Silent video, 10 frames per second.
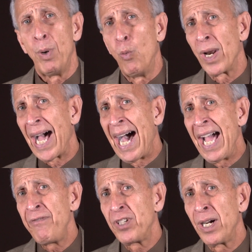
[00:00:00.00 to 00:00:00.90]
But what
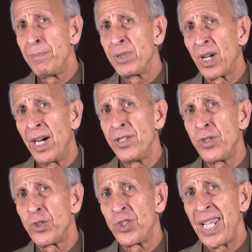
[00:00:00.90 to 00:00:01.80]
I've come to
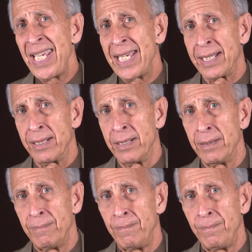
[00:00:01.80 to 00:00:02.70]
understand
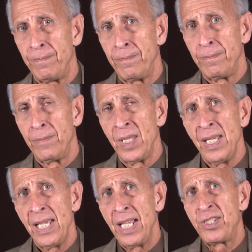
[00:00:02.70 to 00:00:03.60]

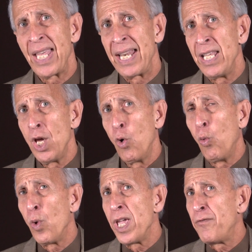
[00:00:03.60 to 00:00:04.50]
is that
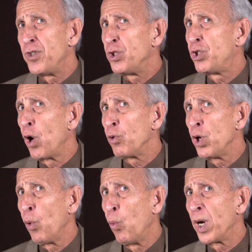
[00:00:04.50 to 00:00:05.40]
if you don't
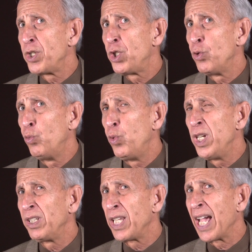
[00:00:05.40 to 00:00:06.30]
know what you
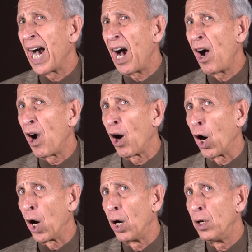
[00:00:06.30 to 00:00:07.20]
really
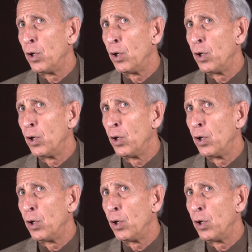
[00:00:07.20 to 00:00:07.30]
are,